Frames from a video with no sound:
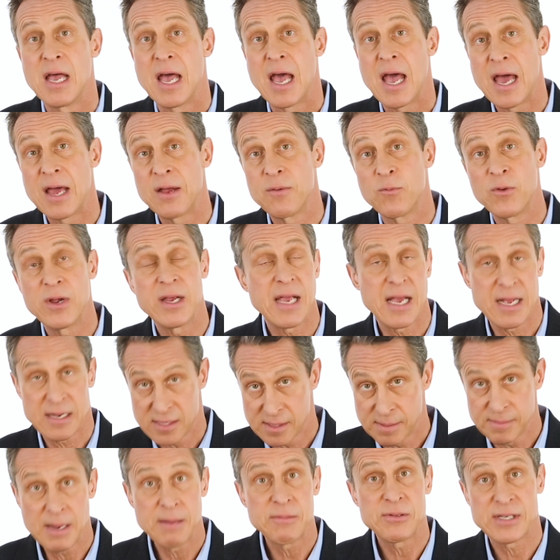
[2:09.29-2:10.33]
And we get
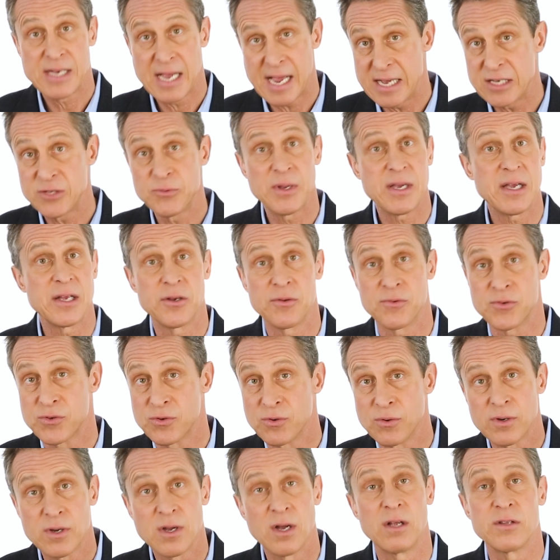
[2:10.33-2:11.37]
sometimes tests. We can do
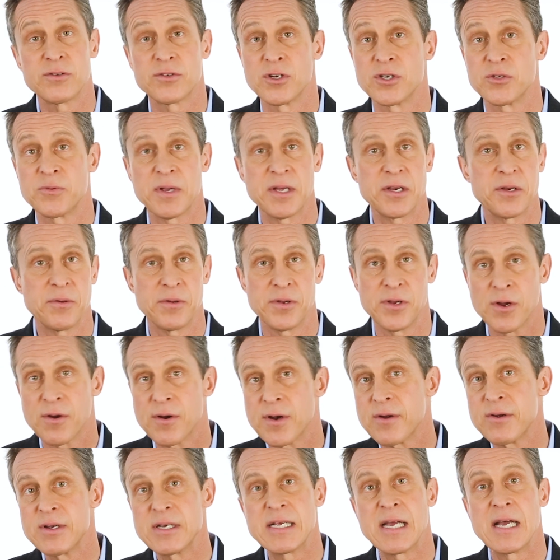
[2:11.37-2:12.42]
stool cultures. We can do
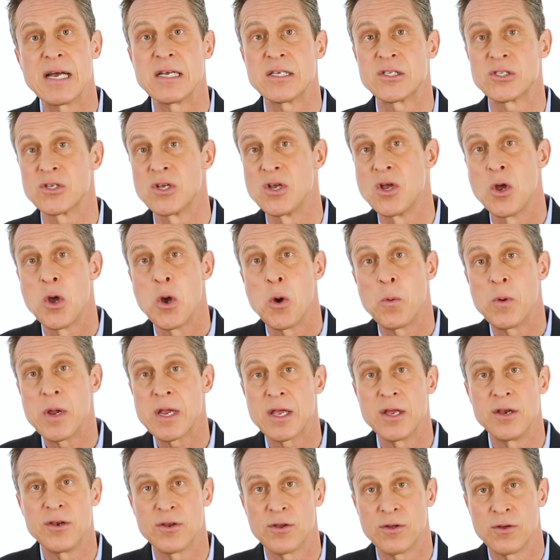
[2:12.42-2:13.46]
urinary tests. We
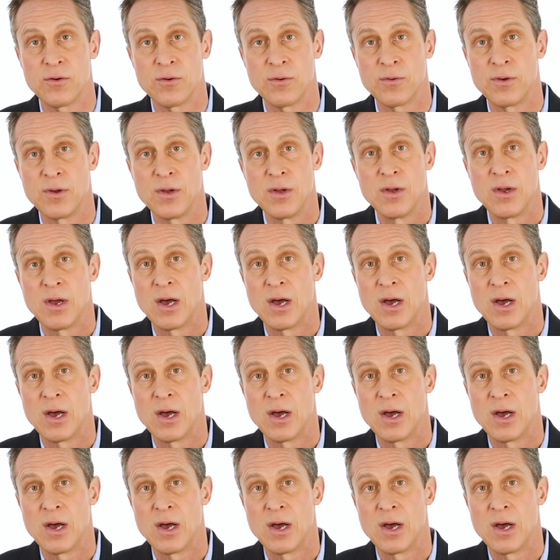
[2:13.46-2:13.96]
can do